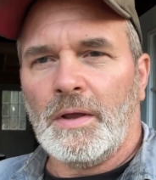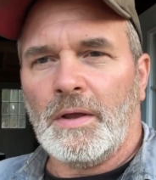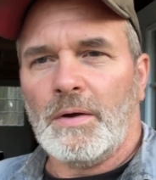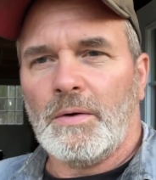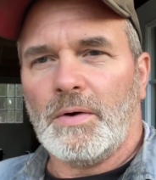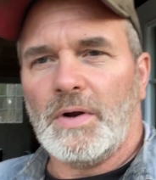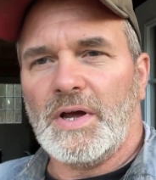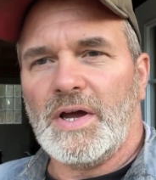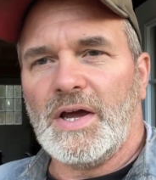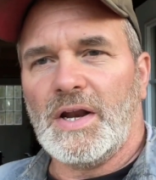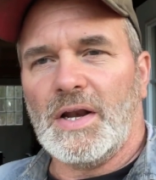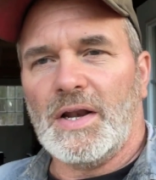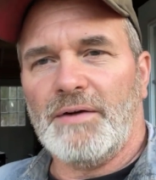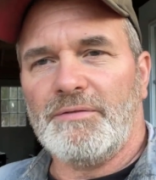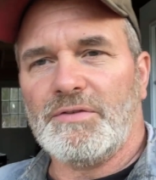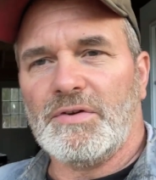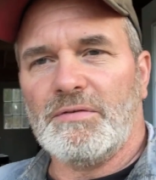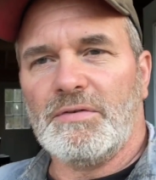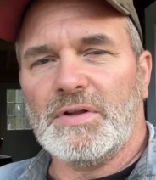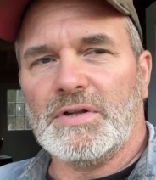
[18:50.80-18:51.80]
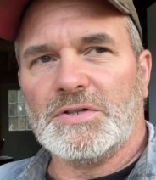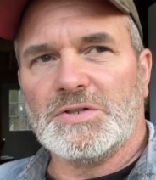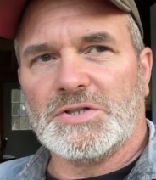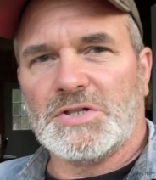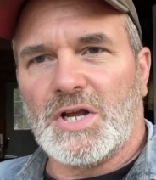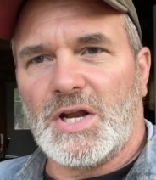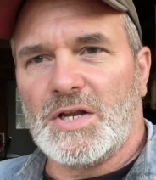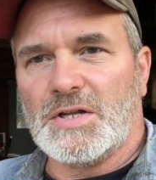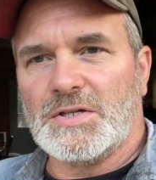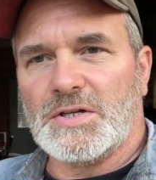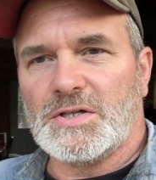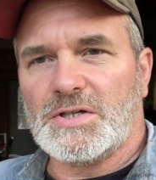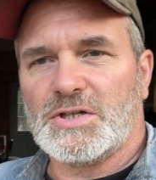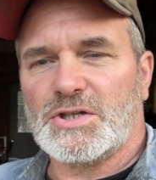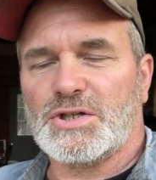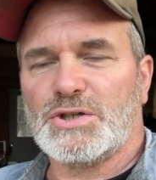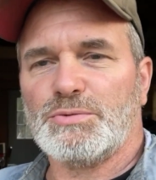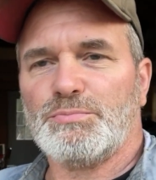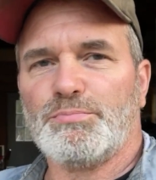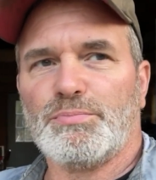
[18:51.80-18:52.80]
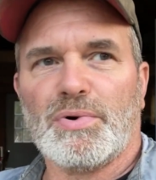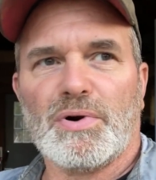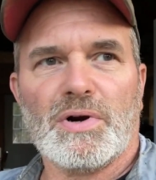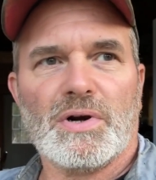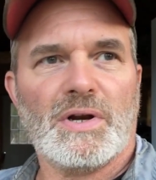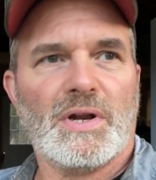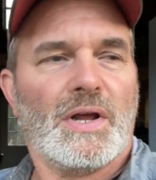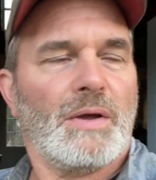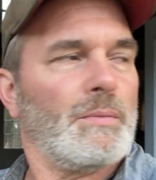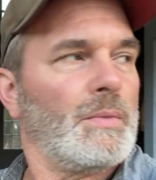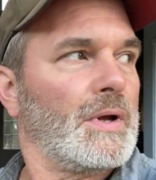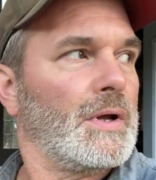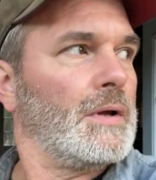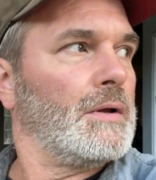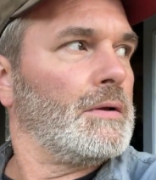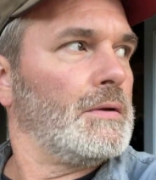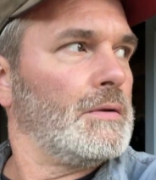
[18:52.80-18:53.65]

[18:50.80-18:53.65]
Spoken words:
What I had left of it instead of just spurting at me.